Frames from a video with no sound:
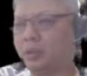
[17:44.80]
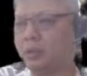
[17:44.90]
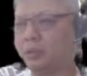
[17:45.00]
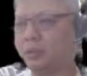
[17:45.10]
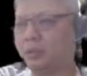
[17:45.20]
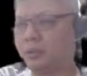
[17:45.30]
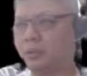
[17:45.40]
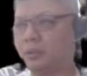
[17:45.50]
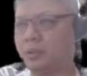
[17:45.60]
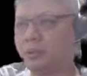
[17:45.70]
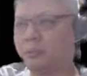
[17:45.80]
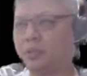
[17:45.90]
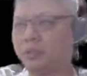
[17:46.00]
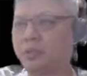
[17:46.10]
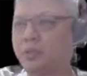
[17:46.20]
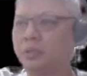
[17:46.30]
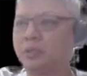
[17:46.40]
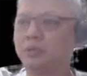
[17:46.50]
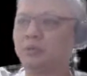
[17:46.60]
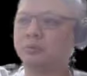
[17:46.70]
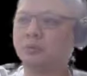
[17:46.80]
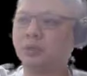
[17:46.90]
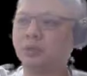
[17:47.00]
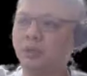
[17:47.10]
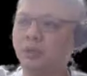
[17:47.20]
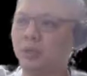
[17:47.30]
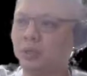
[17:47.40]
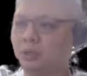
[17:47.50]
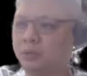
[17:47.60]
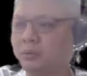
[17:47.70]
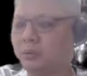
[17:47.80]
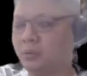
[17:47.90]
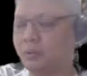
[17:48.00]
And basically this would be a